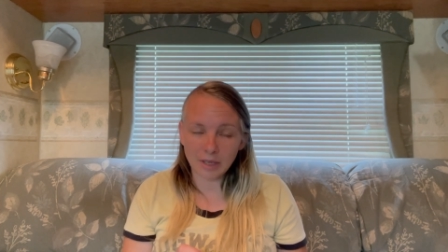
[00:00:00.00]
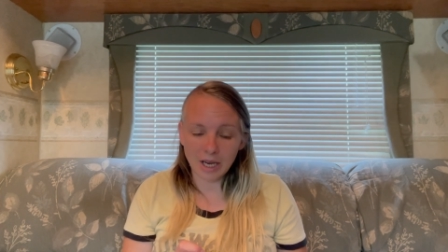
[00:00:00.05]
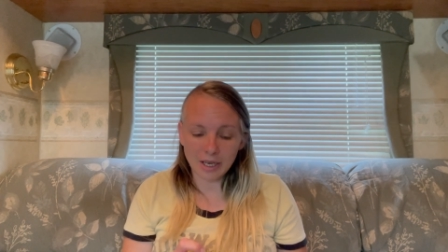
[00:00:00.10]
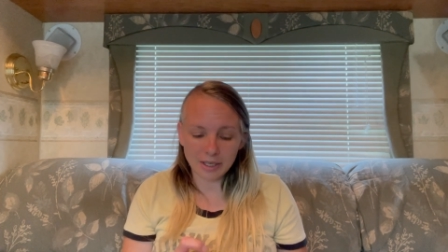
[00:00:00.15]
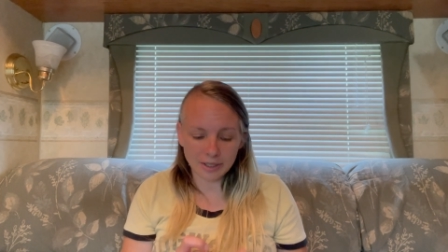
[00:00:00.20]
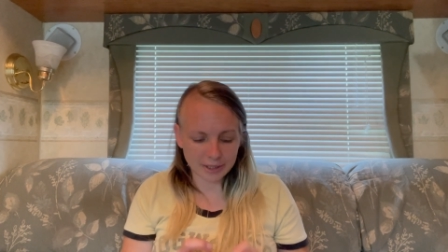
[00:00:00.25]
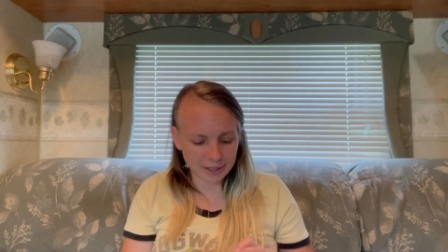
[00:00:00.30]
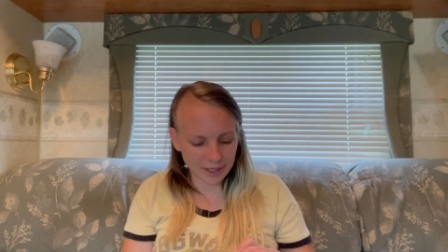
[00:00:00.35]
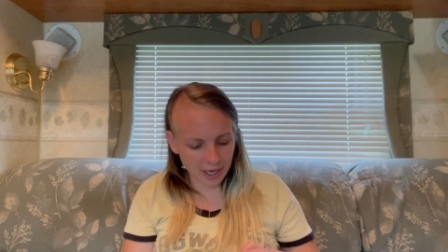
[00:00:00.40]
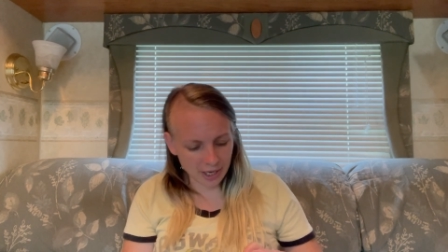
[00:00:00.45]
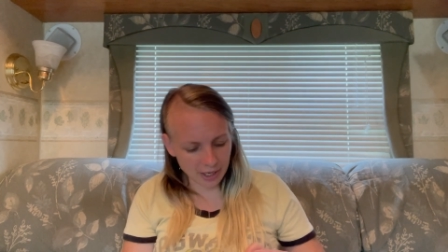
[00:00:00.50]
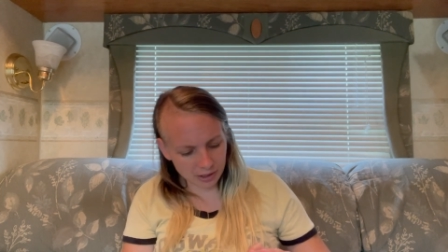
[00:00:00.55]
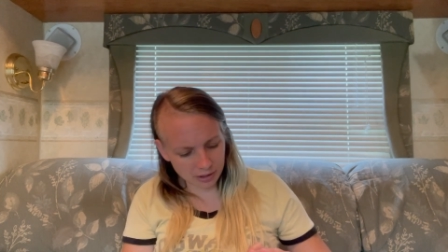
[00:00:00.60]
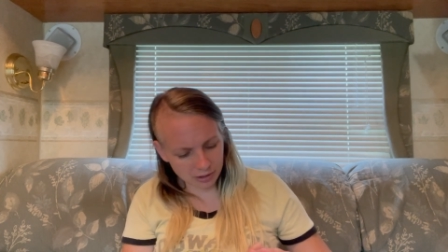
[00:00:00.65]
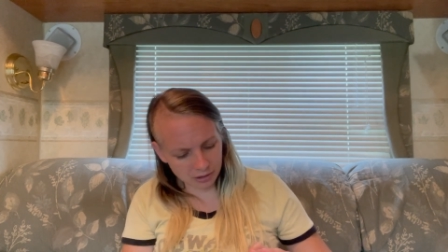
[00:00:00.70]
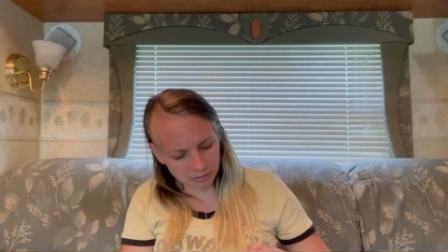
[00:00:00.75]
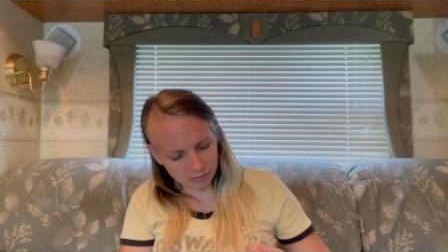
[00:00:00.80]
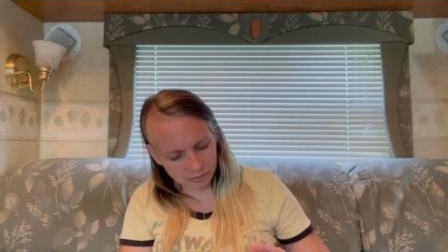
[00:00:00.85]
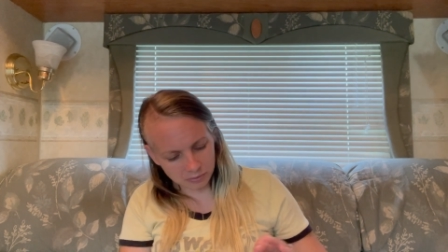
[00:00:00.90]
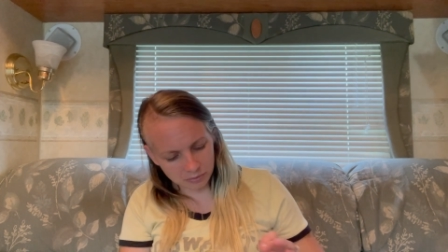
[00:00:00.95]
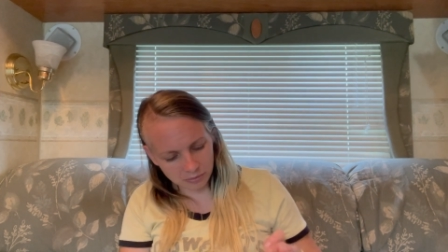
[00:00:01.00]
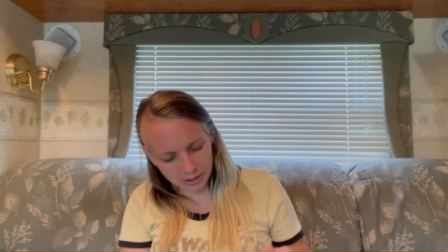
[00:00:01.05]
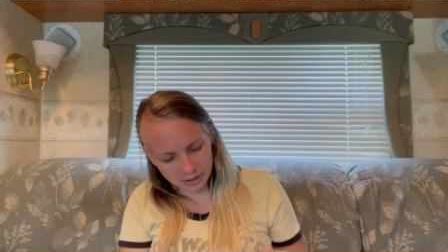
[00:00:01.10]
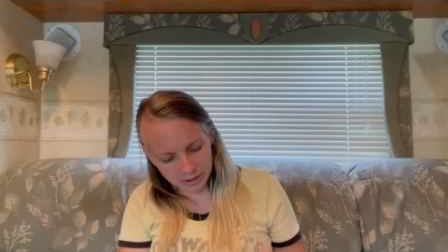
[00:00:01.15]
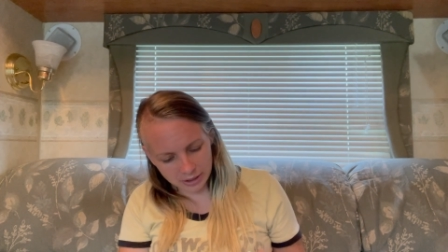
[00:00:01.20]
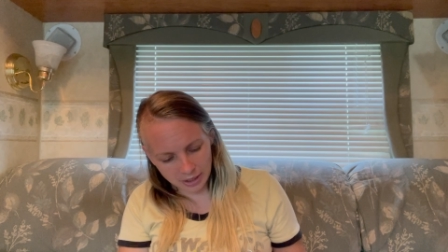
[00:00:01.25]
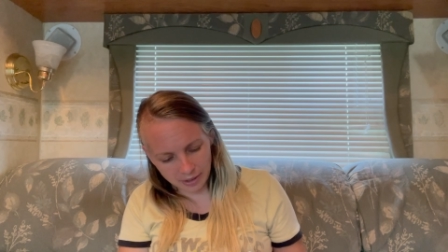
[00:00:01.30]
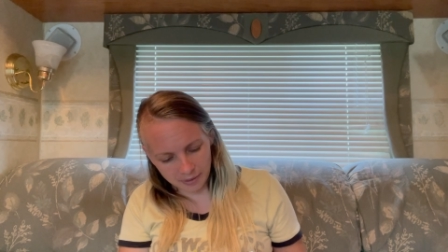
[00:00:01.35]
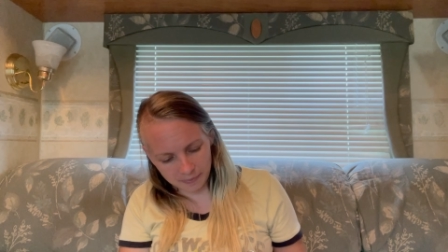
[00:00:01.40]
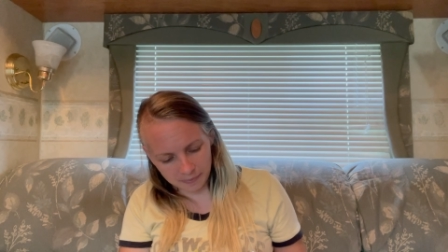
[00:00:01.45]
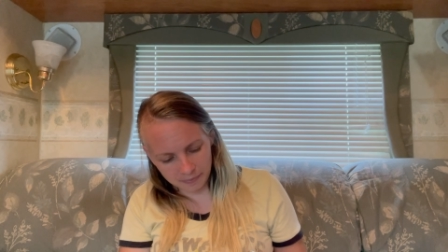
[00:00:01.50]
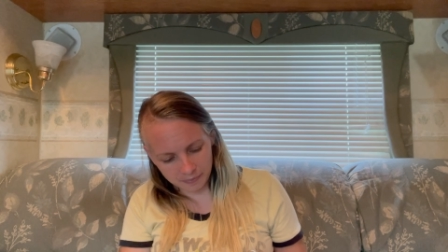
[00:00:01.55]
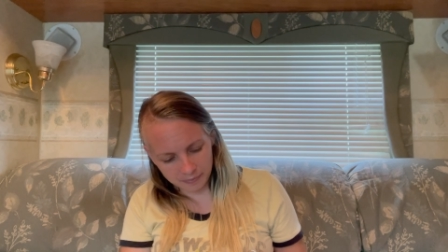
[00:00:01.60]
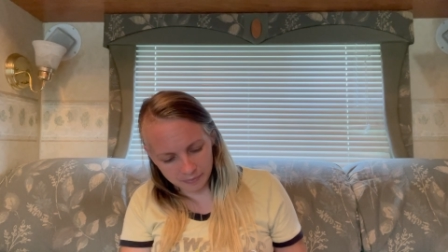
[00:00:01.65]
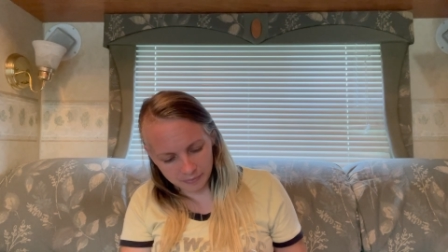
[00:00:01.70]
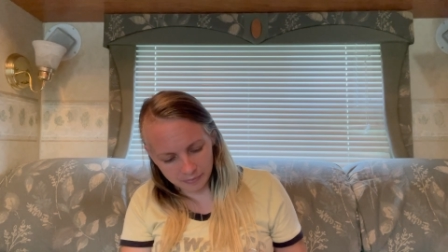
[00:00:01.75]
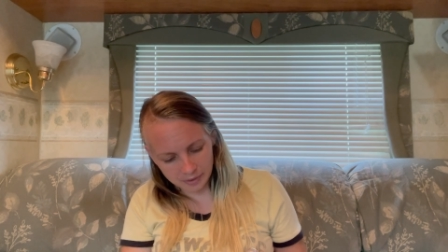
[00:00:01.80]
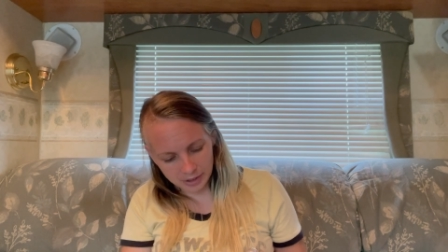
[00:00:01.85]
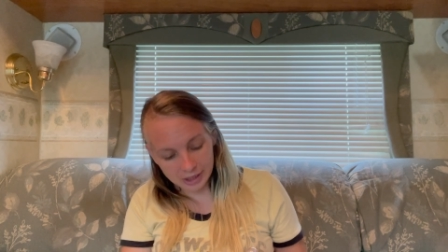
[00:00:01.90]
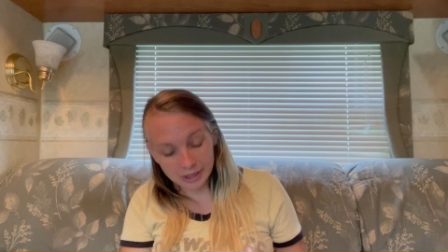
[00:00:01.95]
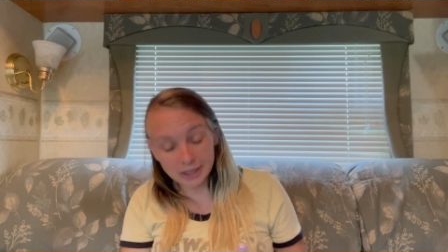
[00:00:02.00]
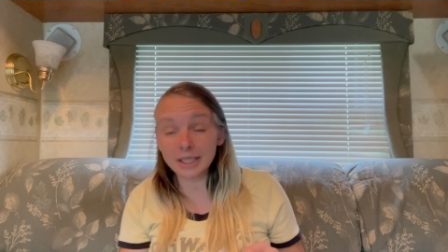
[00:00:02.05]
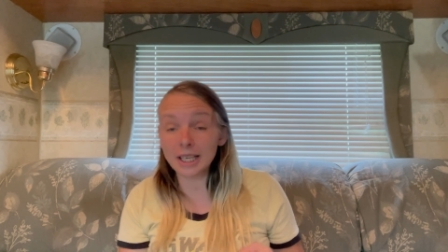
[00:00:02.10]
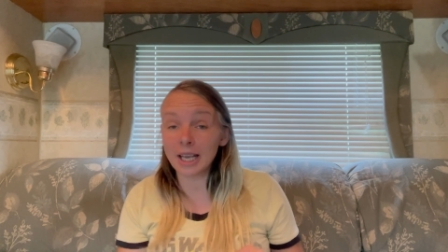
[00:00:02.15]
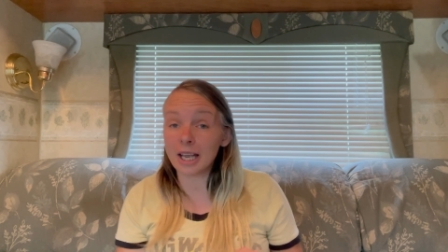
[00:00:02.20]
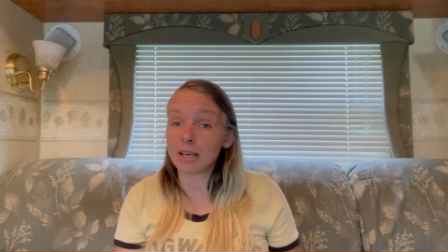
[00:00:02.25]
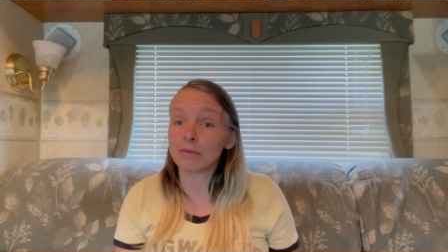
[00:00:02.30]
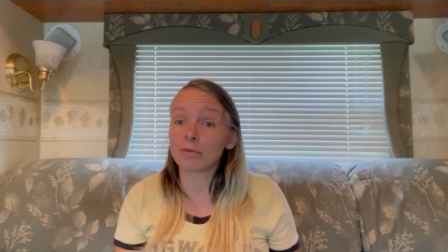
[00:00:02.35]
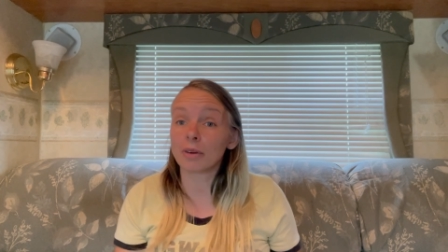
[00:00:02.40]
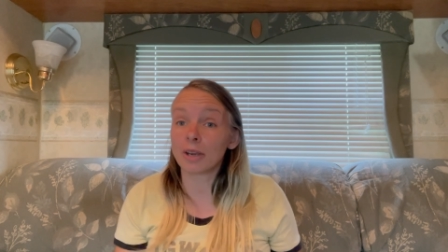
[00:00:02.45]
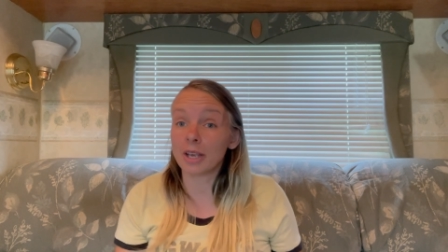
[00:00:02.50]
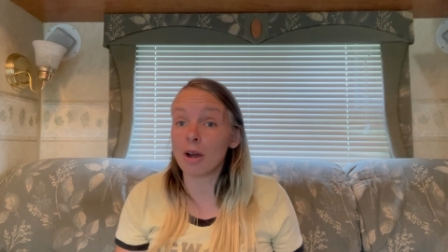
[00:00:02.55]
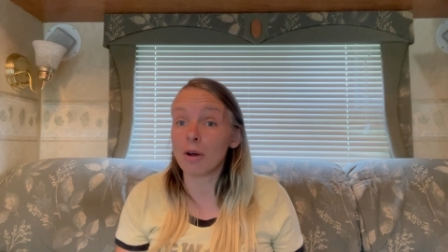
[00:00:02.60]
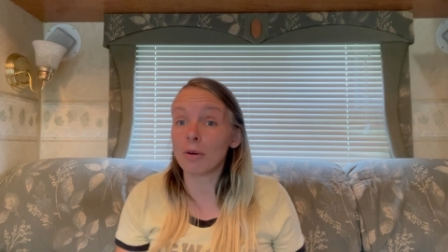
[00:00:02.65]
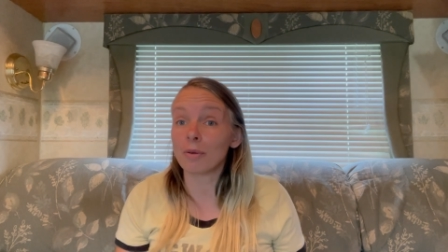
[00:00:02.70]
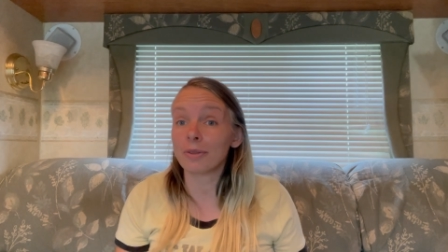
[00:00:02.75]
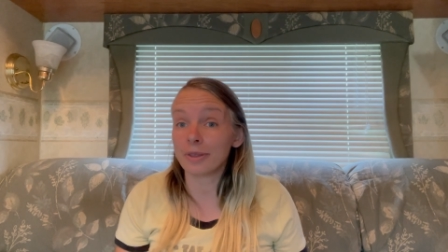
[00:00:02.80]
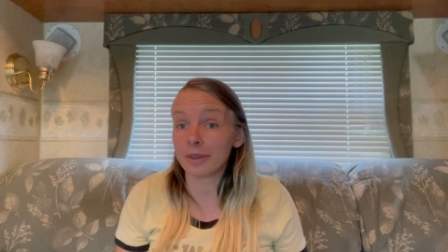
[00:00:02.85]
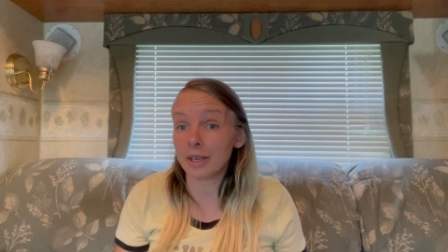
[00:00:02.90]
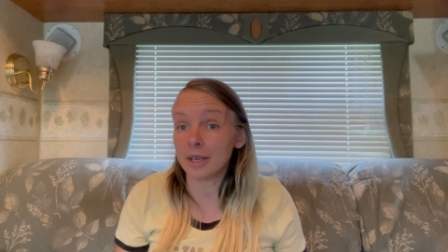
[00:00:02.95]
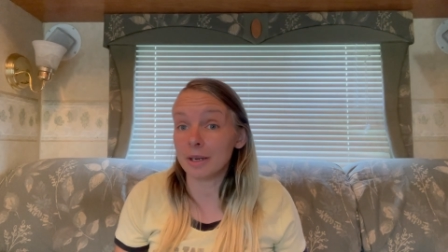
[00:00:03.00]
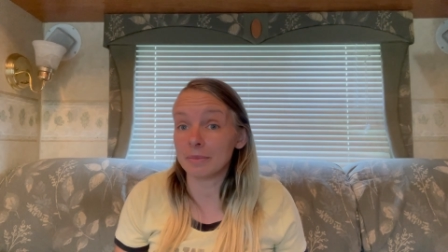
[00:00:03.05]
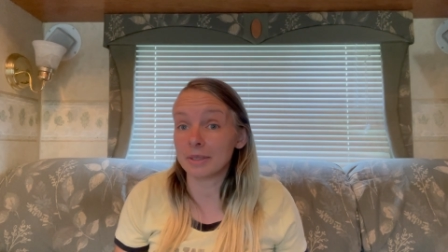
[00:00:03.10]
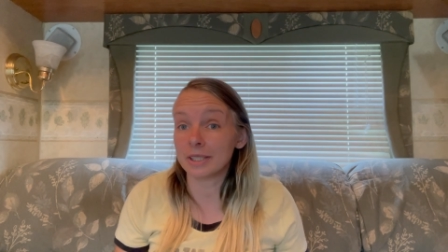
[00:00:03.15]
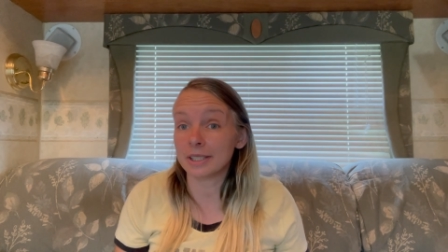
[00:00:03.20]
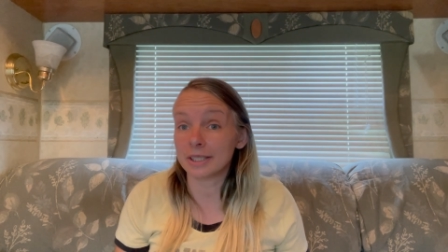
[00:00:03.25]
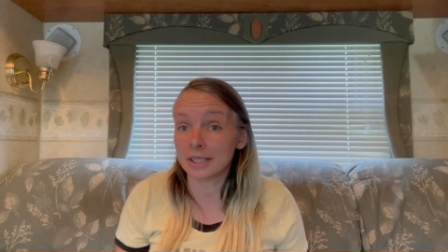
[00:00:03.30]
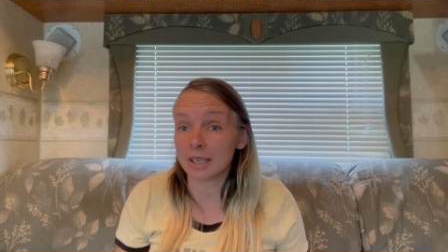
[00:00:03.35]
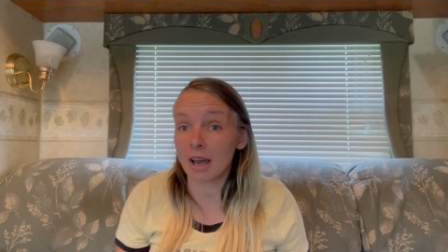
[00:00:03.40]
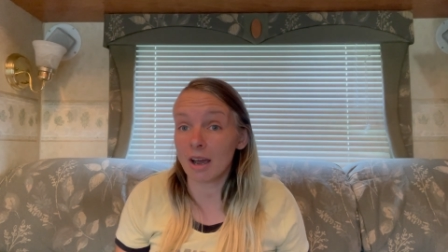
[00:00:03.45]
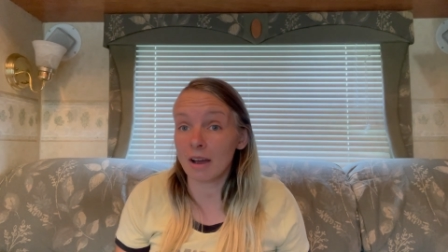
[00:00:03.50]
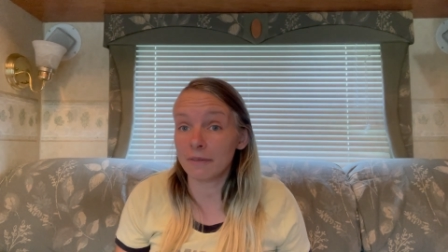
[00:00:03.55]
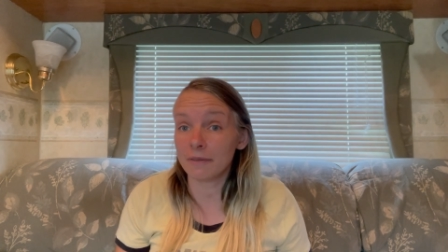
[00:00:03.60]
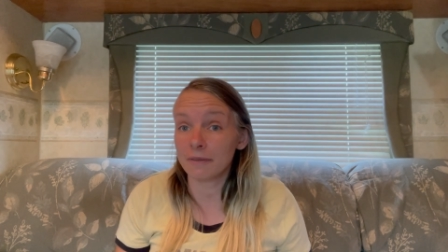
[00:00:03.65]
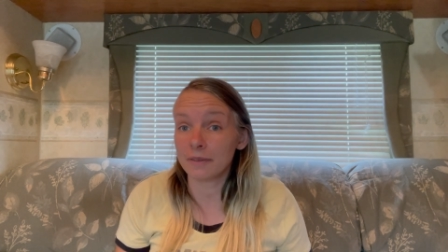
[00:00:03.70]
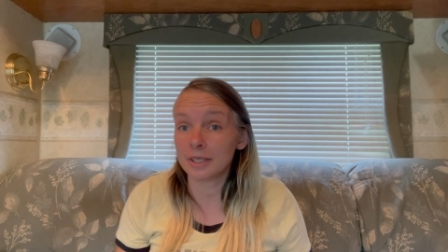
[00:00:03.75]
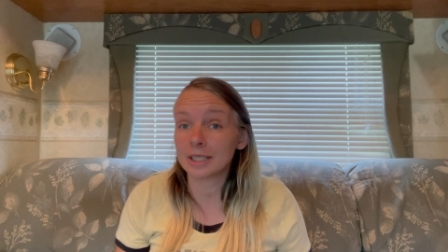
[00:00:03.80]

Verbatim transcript: San, what is it? Sanrio themed stuff,